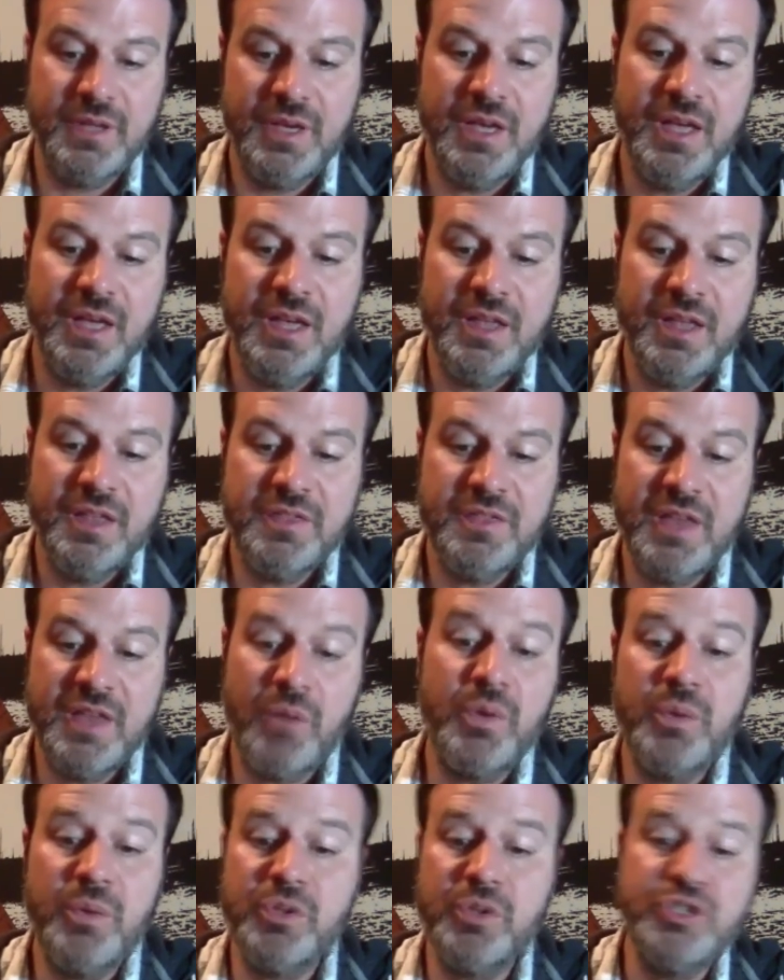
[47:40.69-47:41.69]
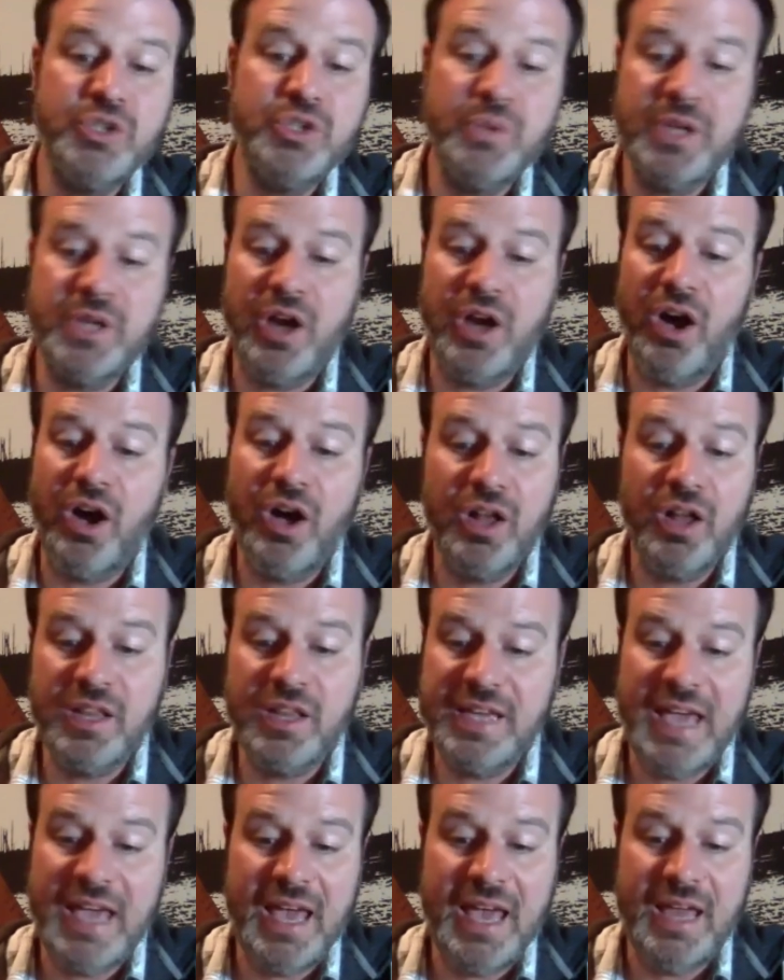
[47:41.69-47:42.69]
that we will do it
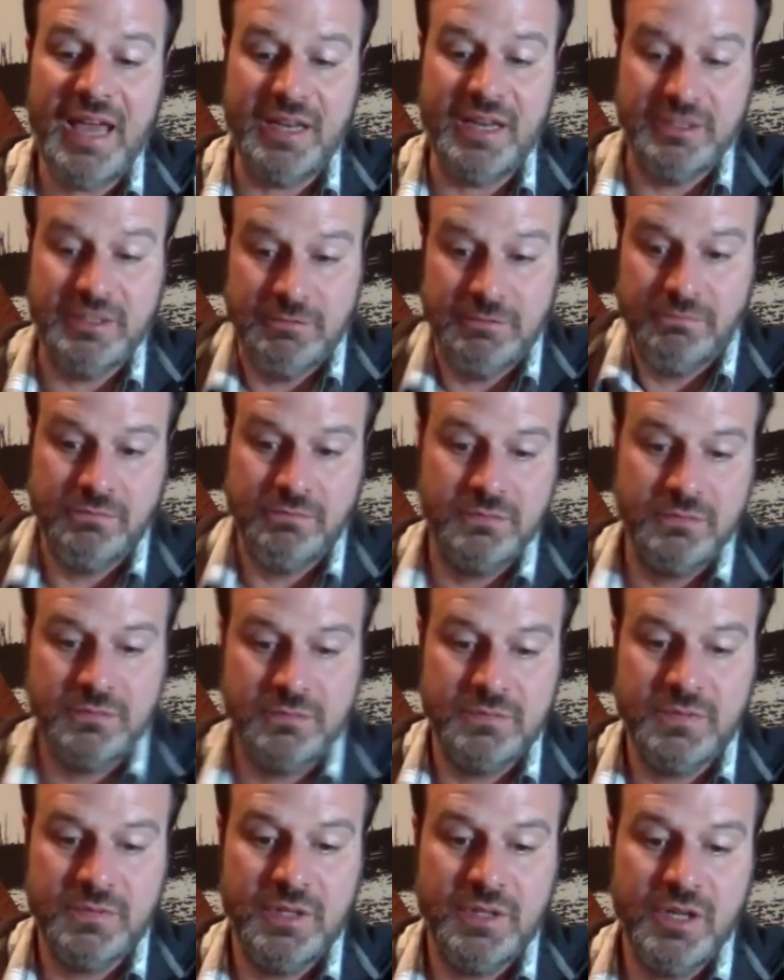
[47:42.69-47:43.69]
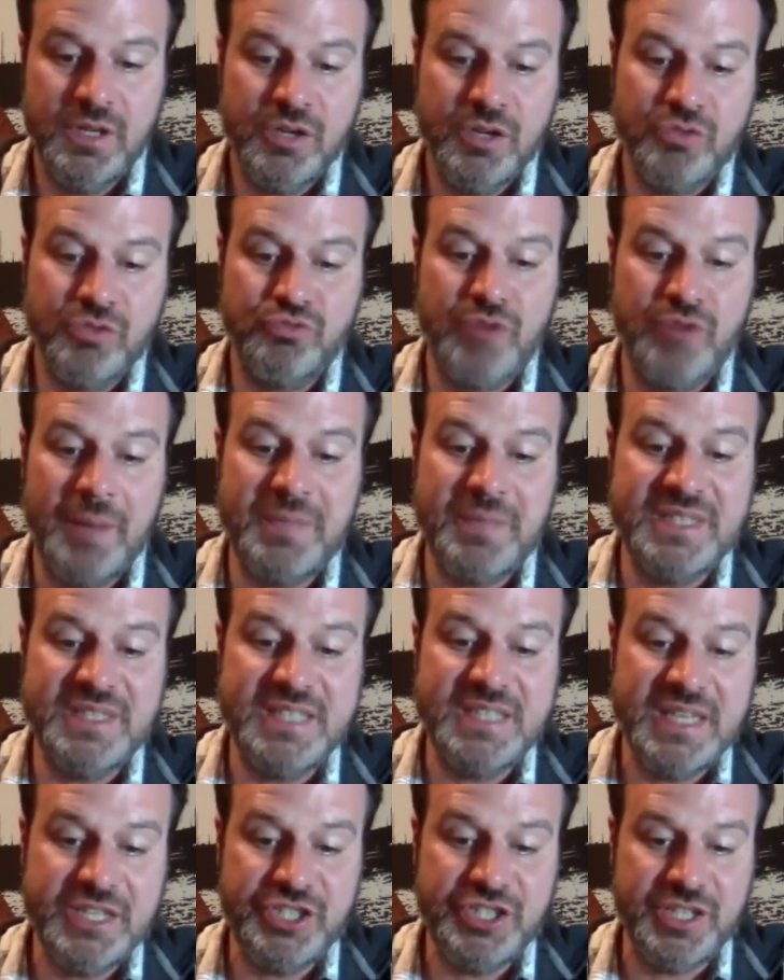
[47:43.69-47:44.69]
all again.
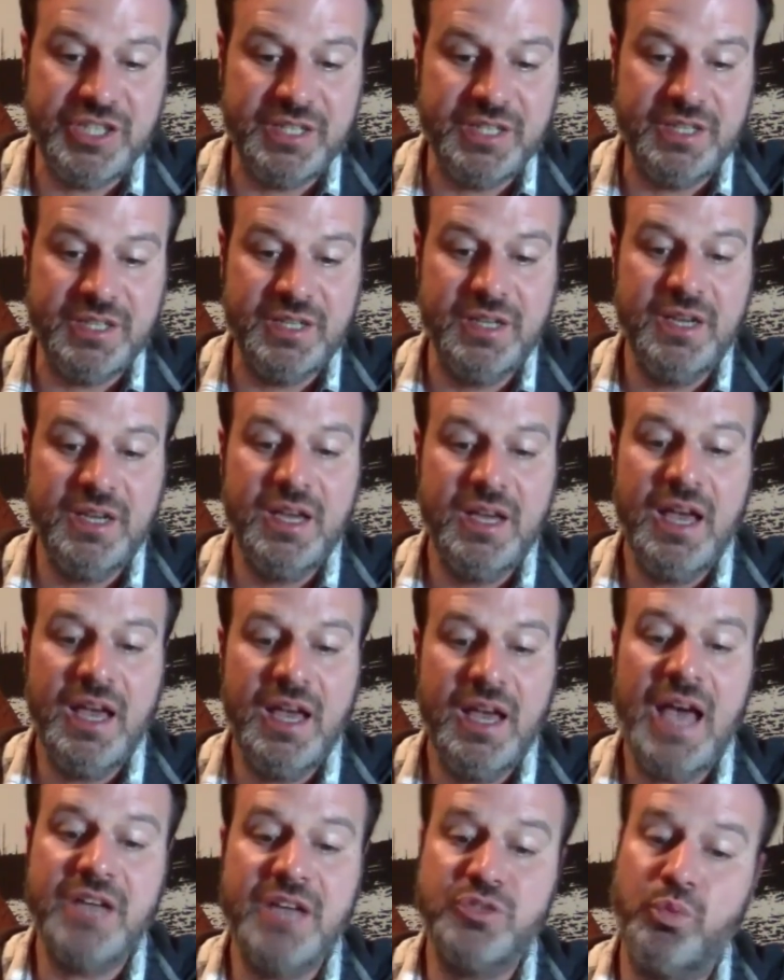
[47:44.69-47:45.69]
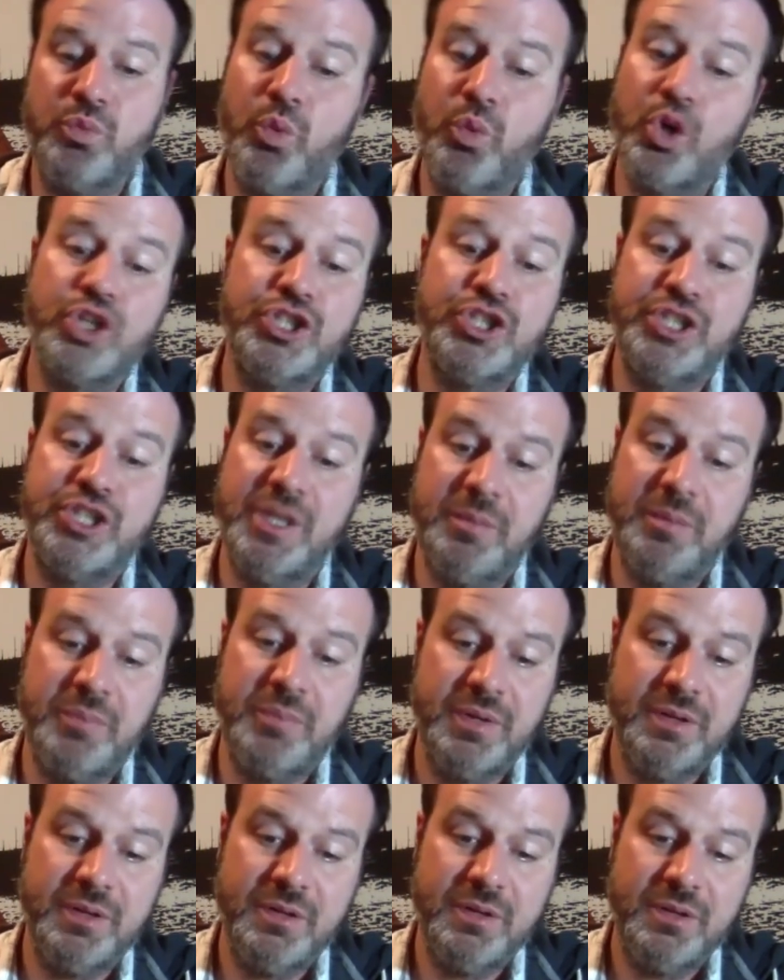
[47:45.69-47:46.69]
Repetition as worship,
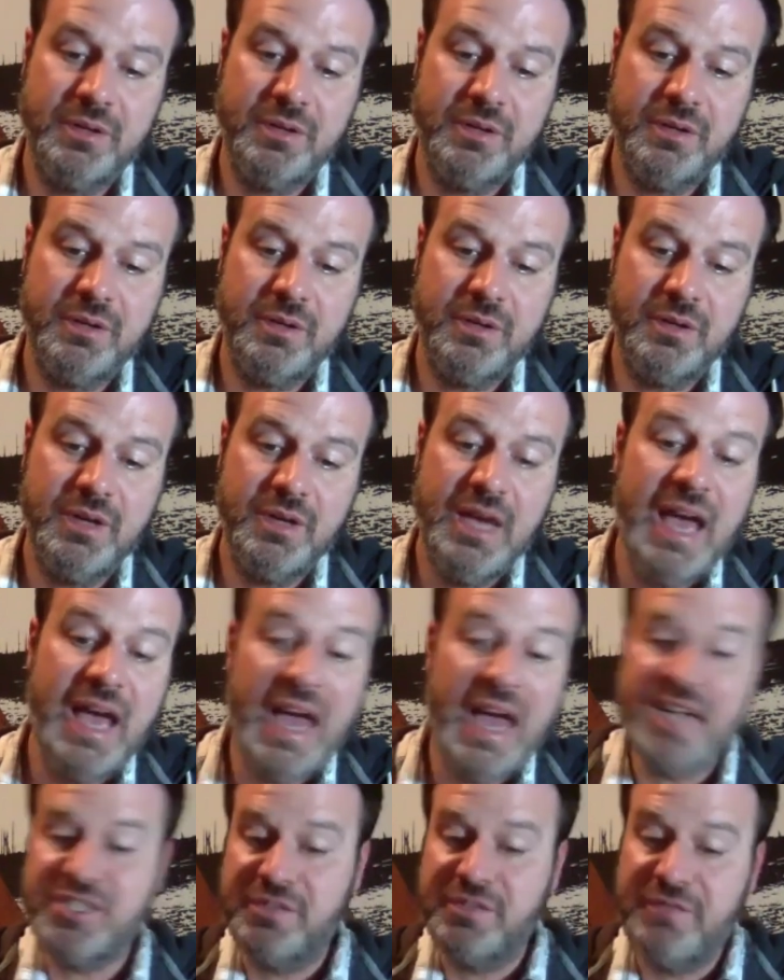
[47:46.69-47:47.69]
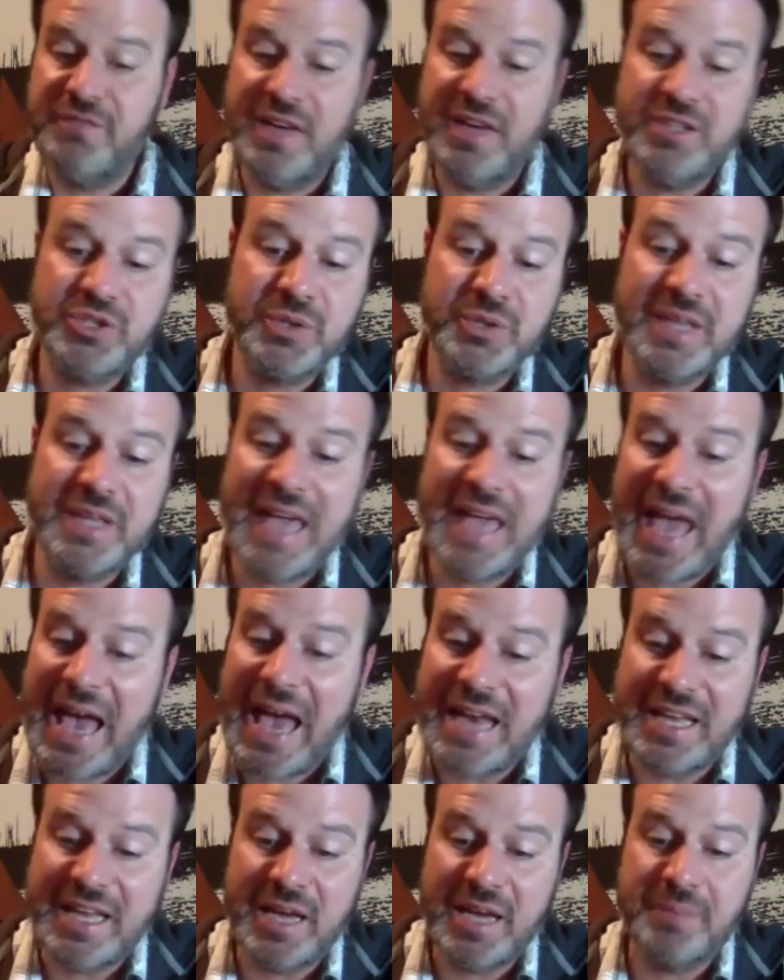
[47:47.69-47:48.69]
as eventually
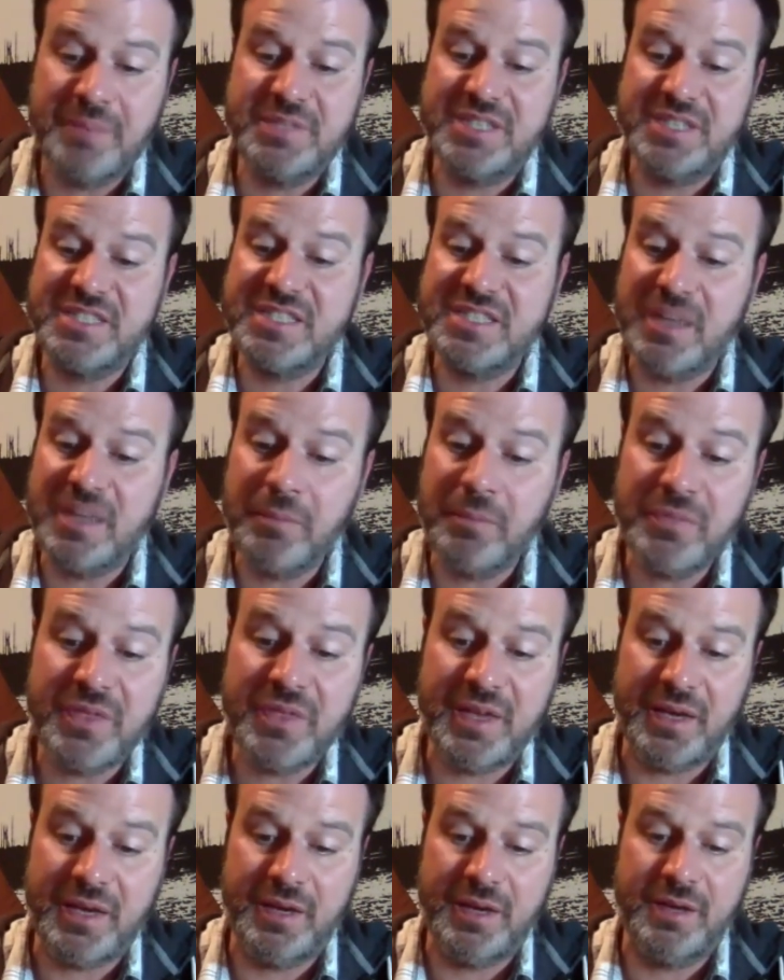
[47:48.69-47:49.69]
adding up to something.